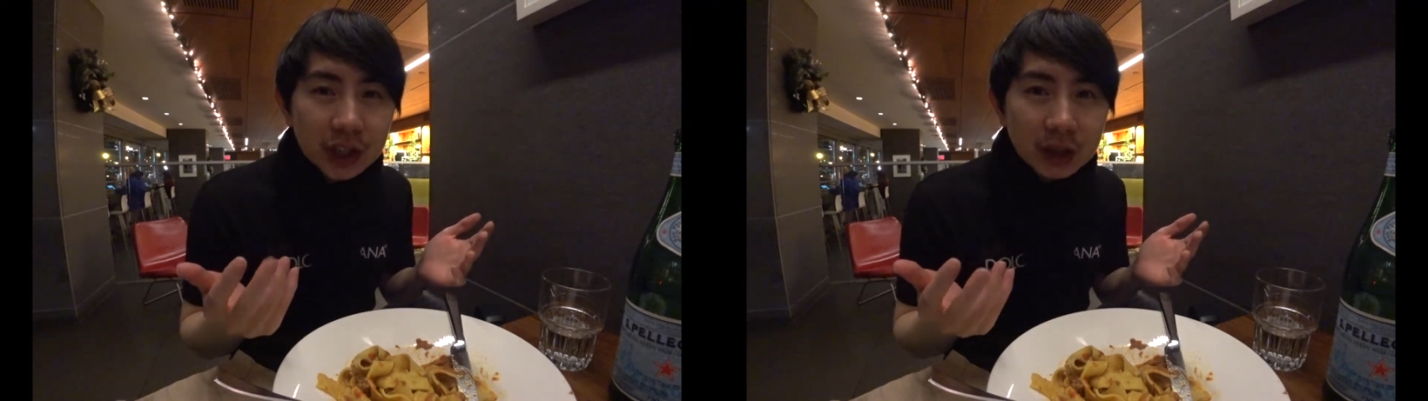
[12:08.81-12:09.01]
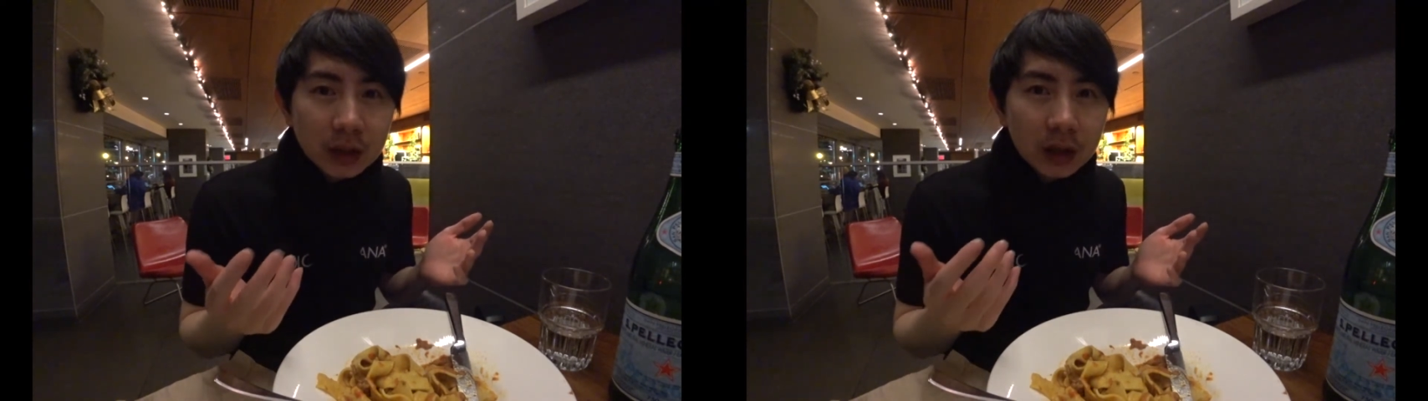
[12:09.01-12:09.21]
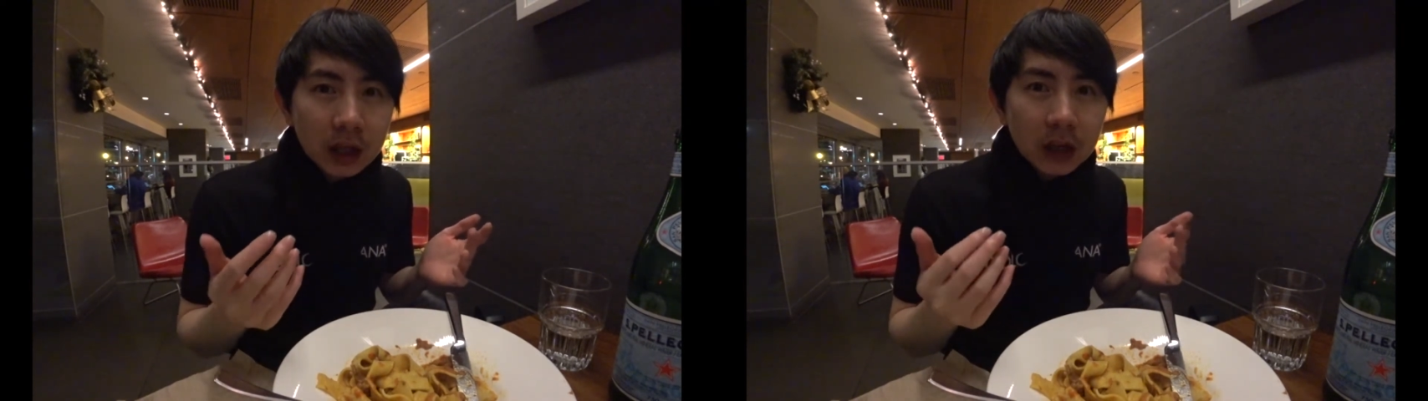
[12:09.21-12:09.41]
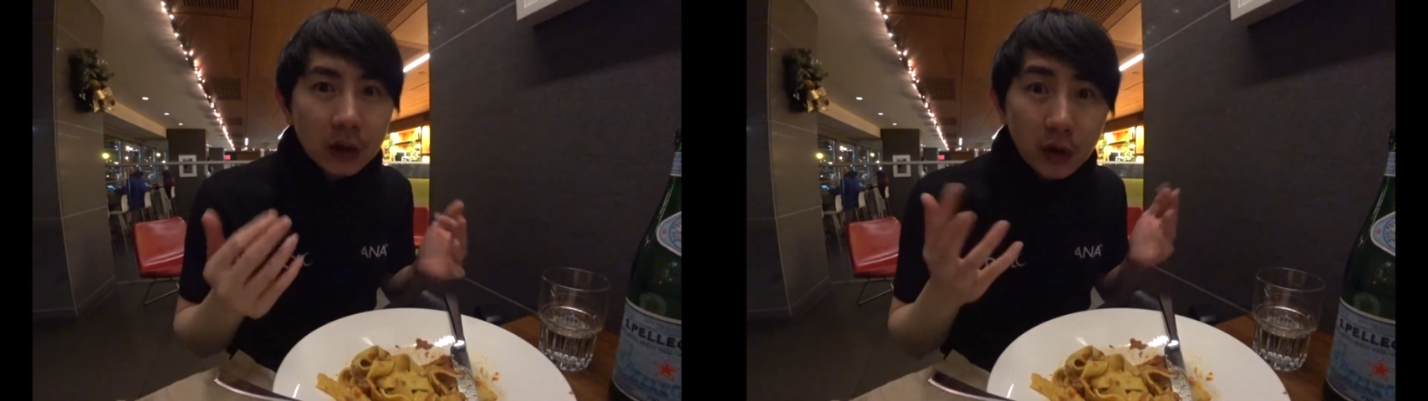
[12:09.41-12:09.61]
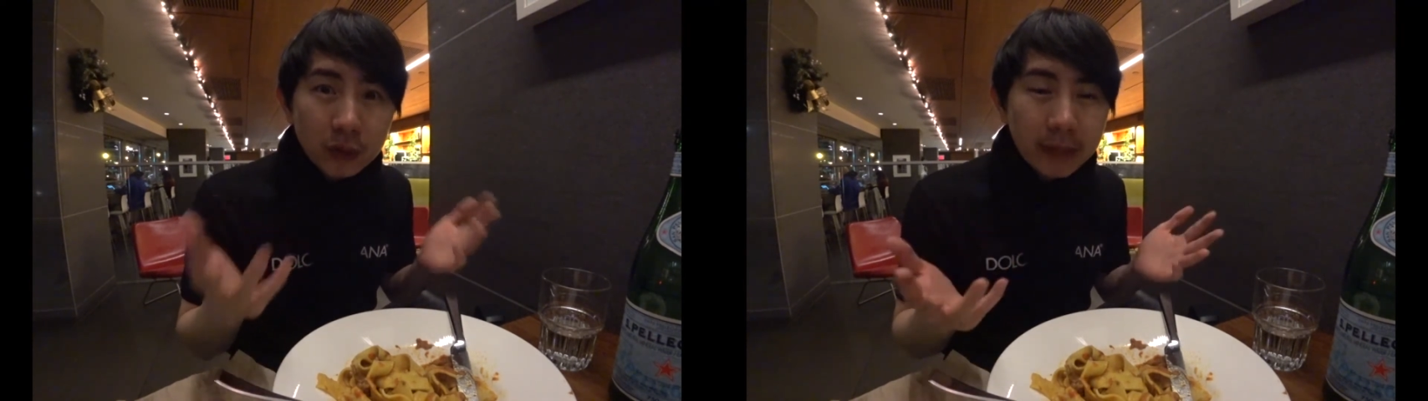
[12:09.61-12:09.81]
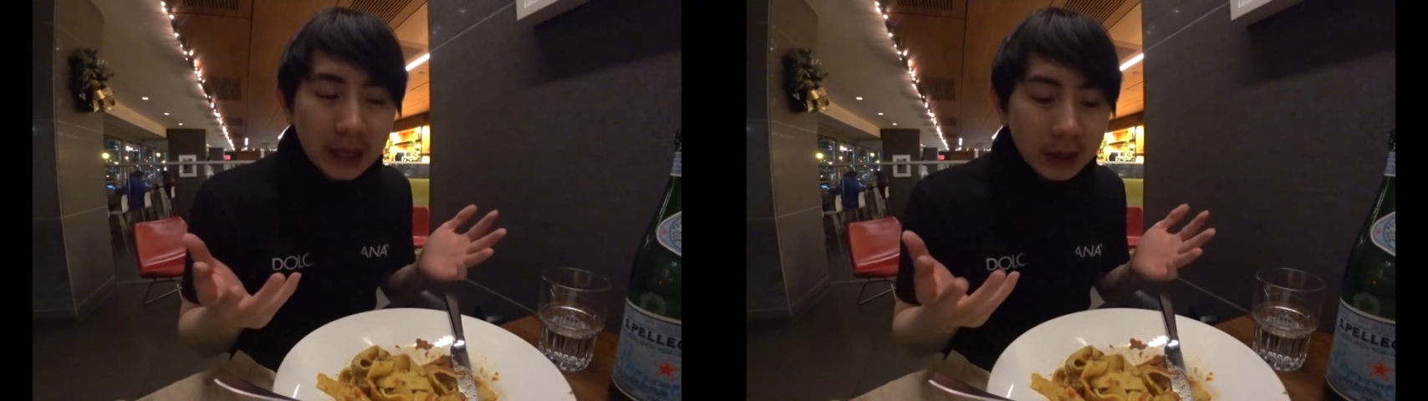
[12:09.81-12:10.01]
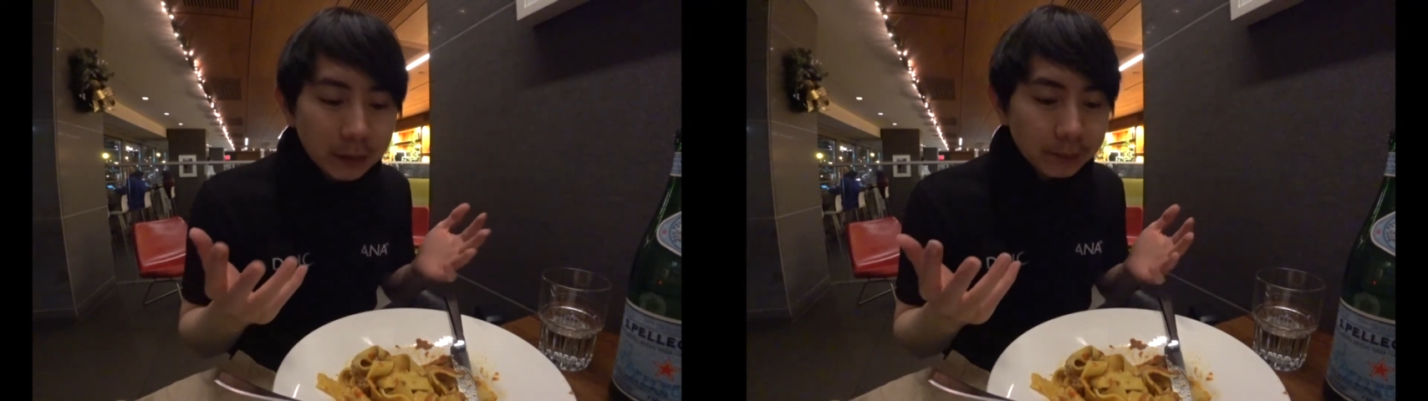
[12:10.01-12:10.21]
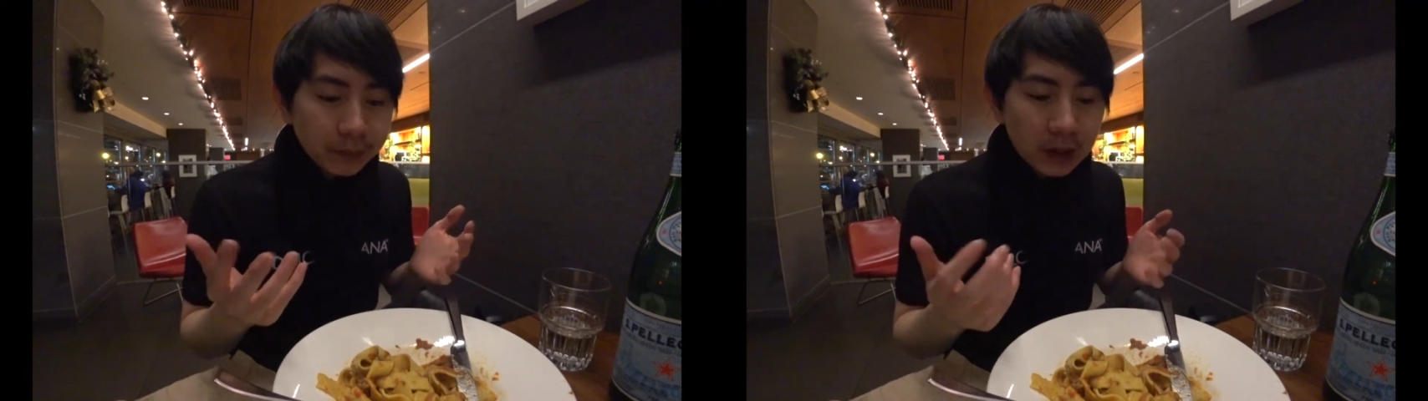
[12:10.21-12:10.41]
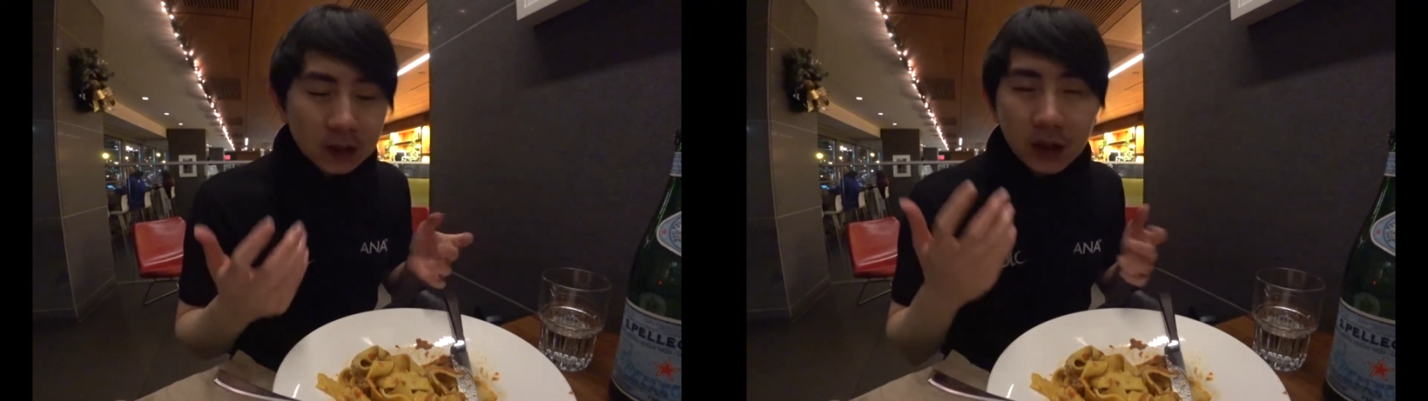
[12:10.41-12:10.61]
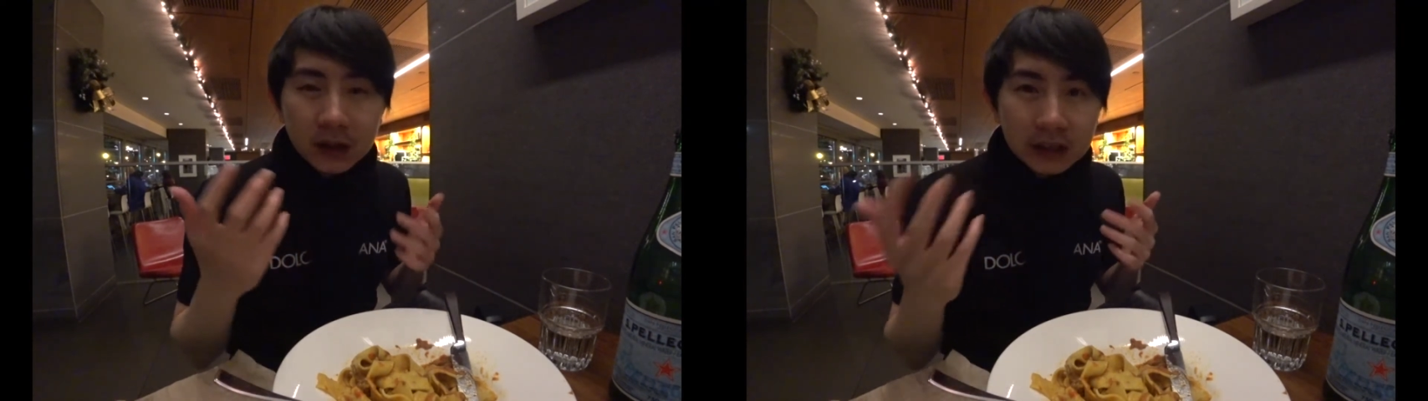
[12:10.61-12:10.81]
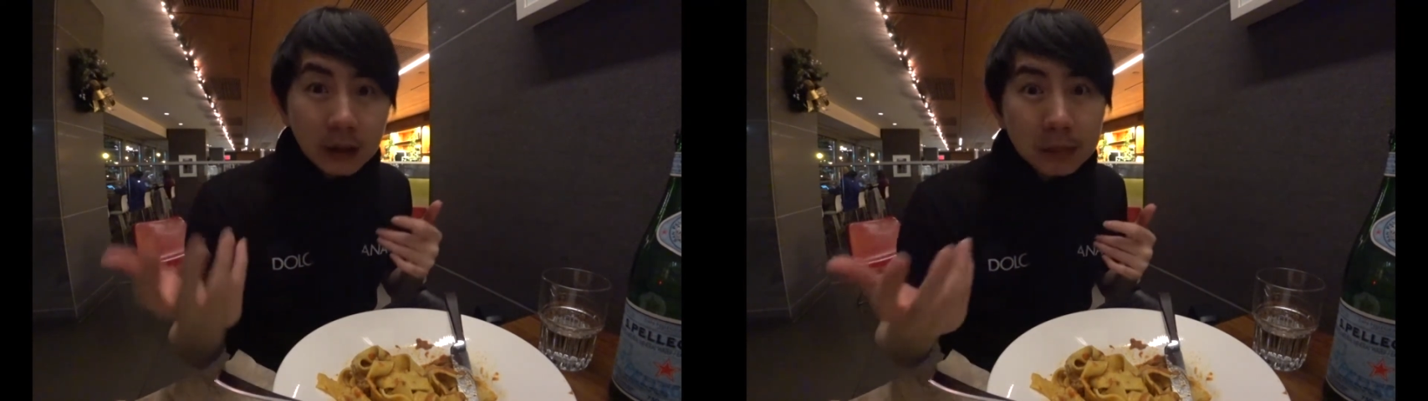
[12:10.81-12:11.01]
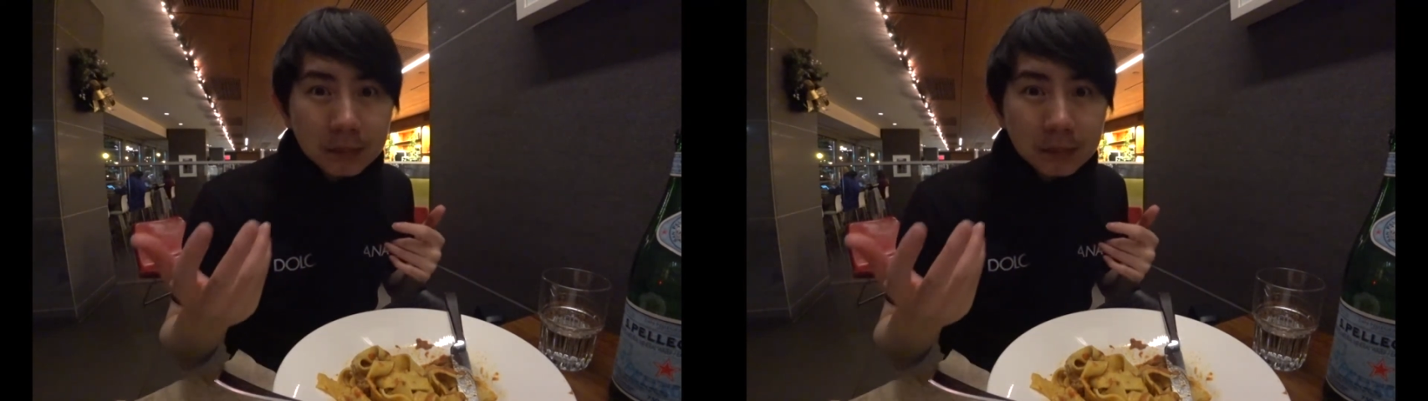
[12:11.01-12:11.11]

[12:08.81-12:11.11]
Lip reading: homemade, not like the